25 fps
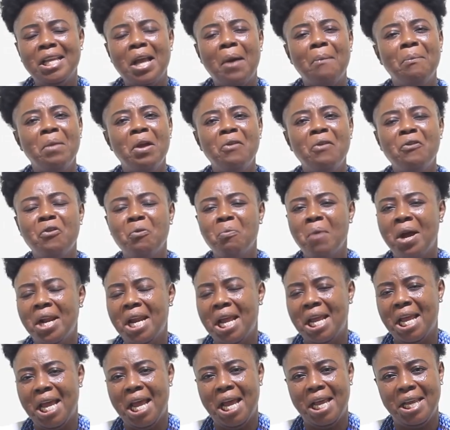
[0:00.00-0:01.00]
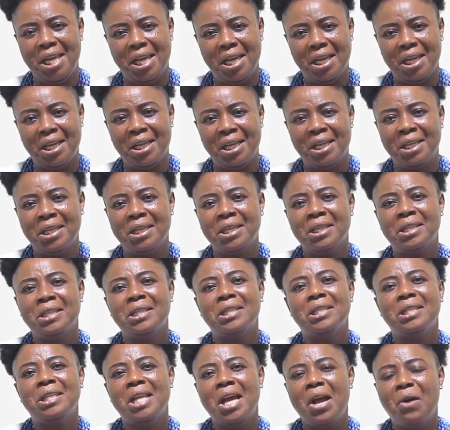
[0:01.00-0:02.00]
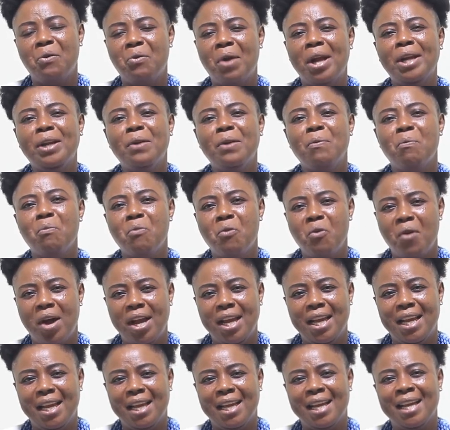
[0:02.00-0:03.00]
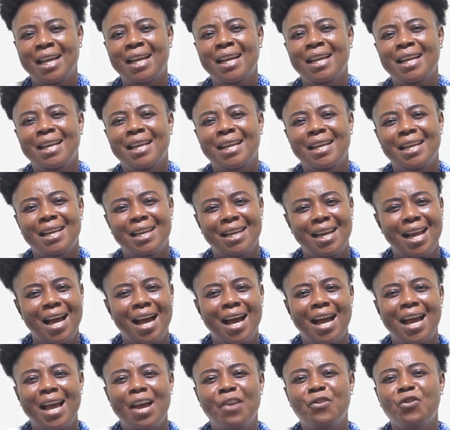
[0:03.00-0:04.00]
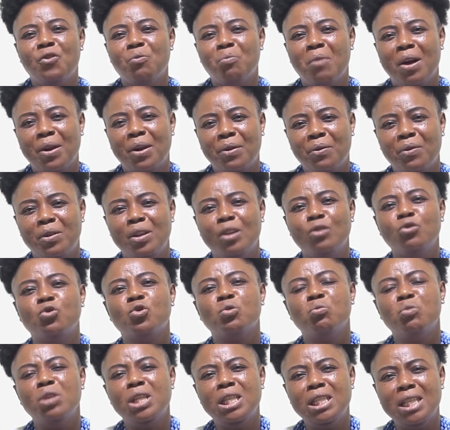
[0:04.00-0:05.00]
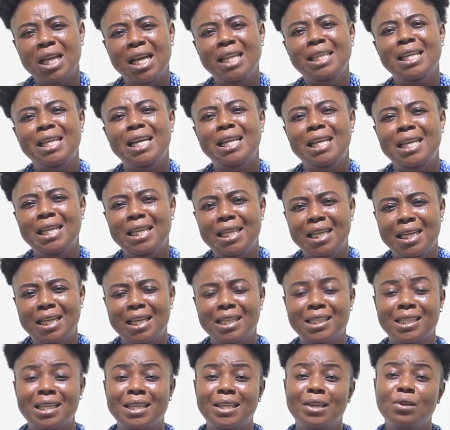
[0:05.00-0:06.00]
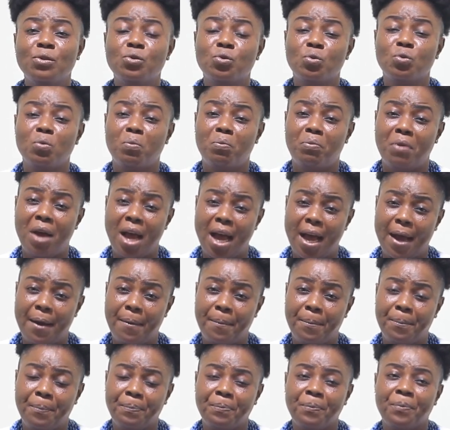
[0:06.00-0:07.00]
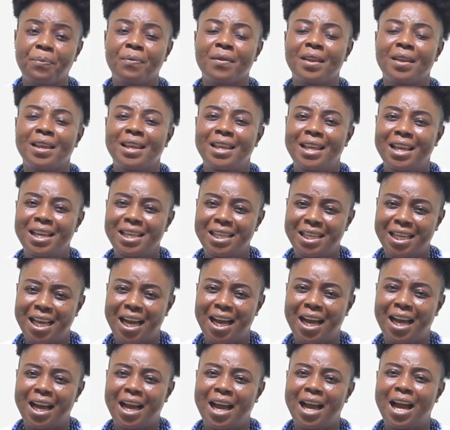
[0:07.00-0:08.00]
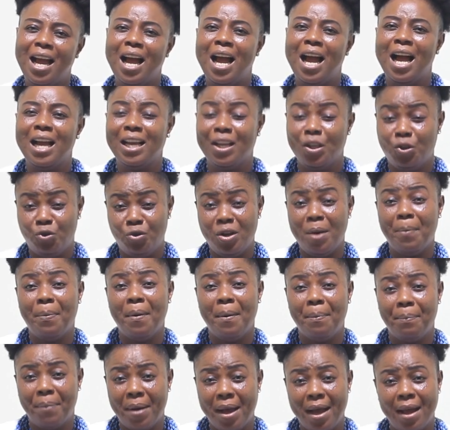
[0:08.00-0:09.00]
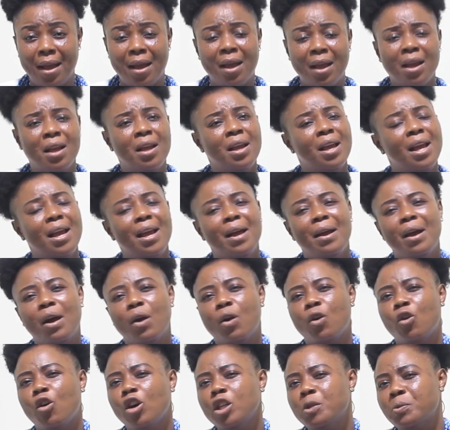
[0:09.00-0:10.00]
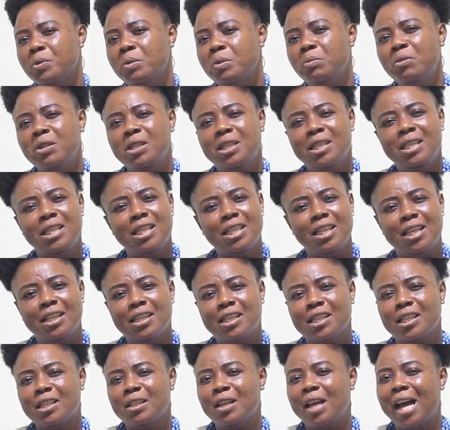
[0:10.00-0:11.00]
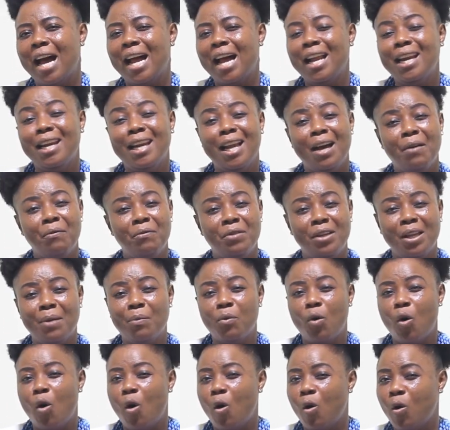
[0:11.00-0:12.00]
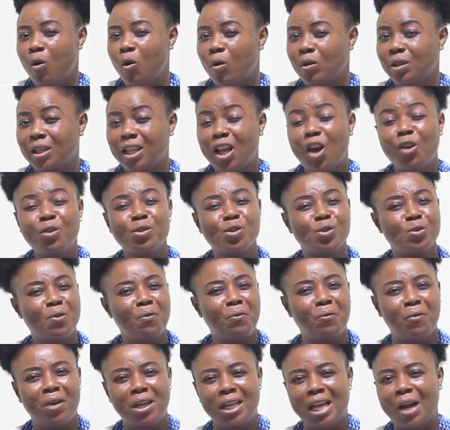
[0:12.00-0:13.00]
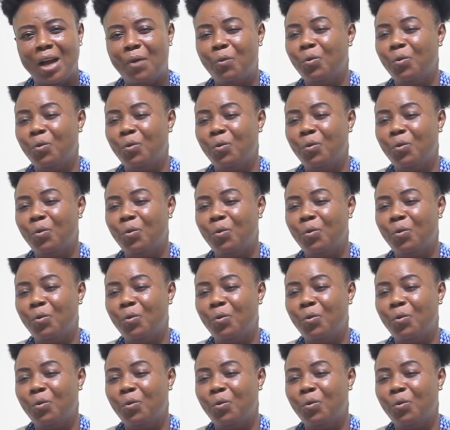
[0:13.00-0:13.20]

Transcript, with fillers: nyame adwuma na yeye na urade moaye na adwuma no yentumi nyanye na yeye na se Yesu ba yenya akitu ya papa gospel musicians I love them all tongues of fire